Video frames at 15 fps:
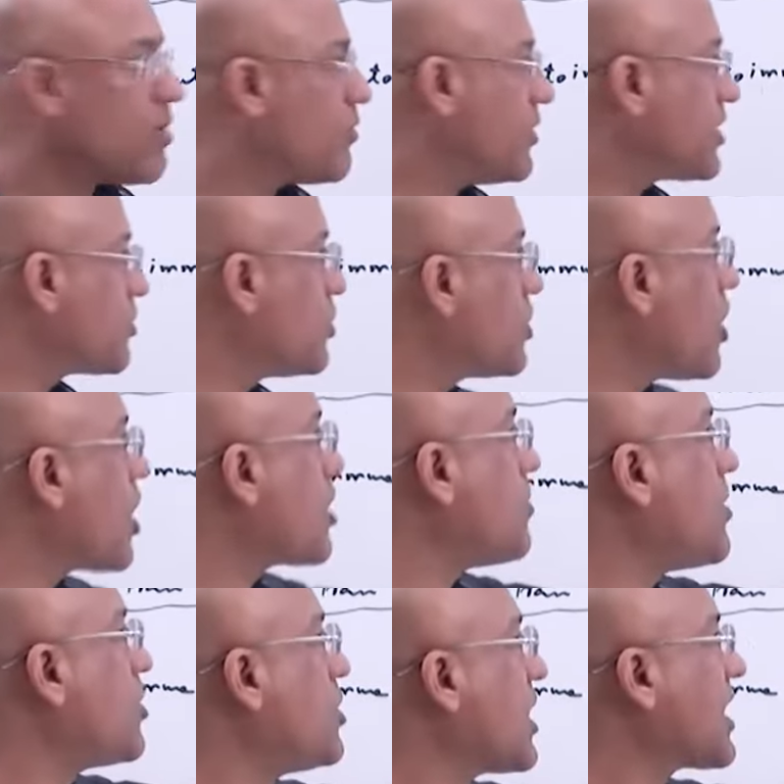First we talk
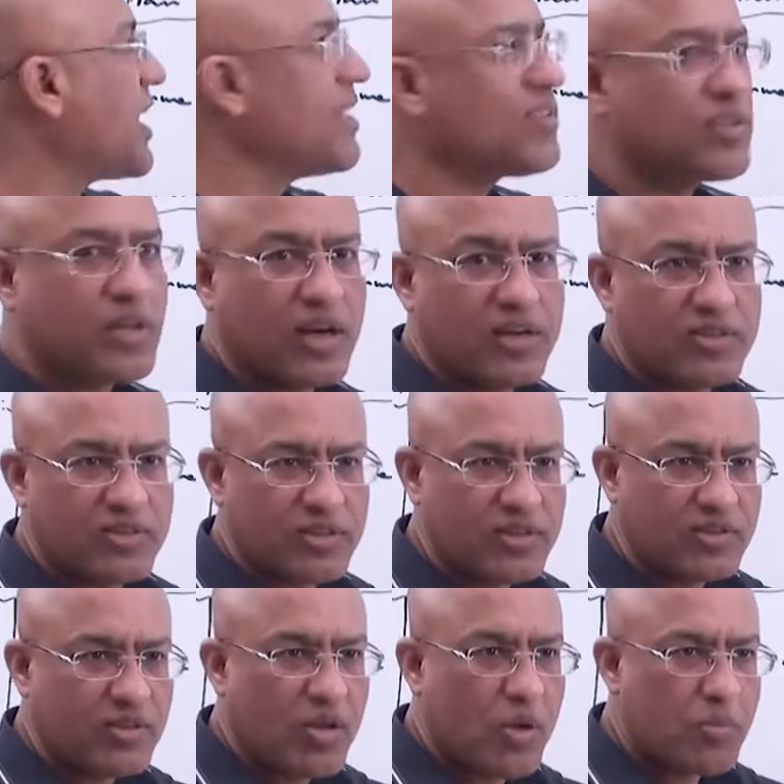about the classical
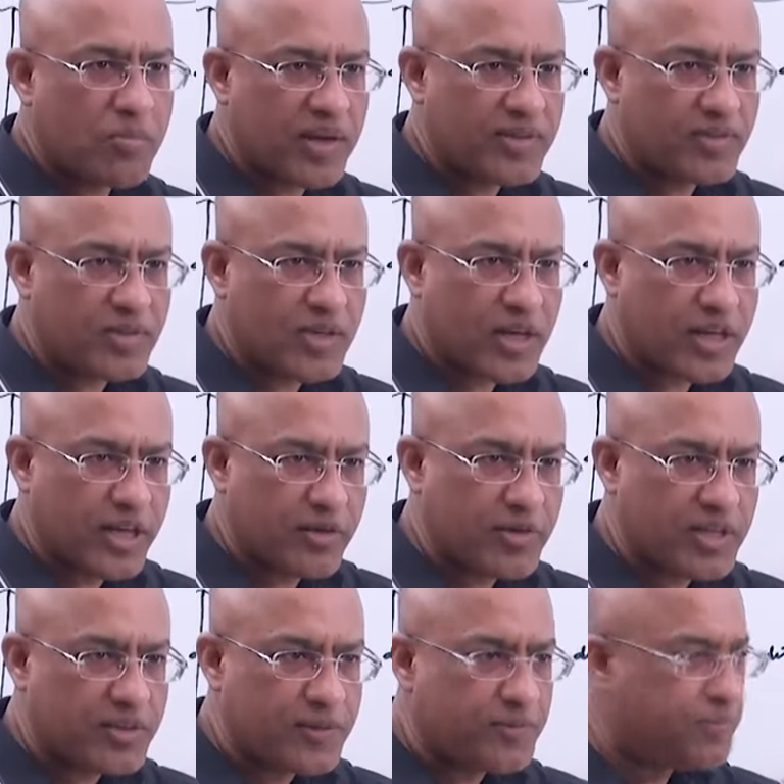disease, myasthenia
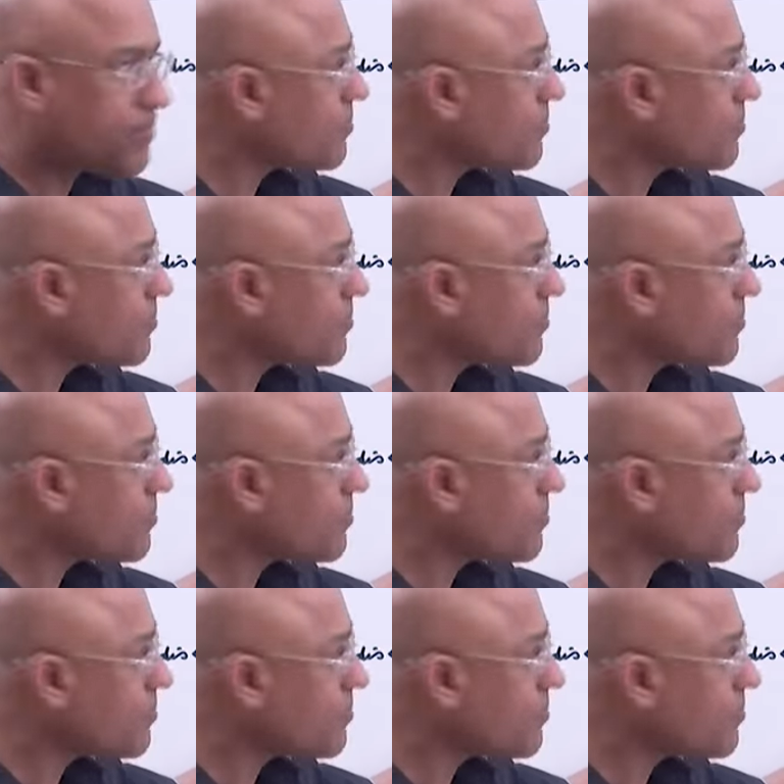gravis.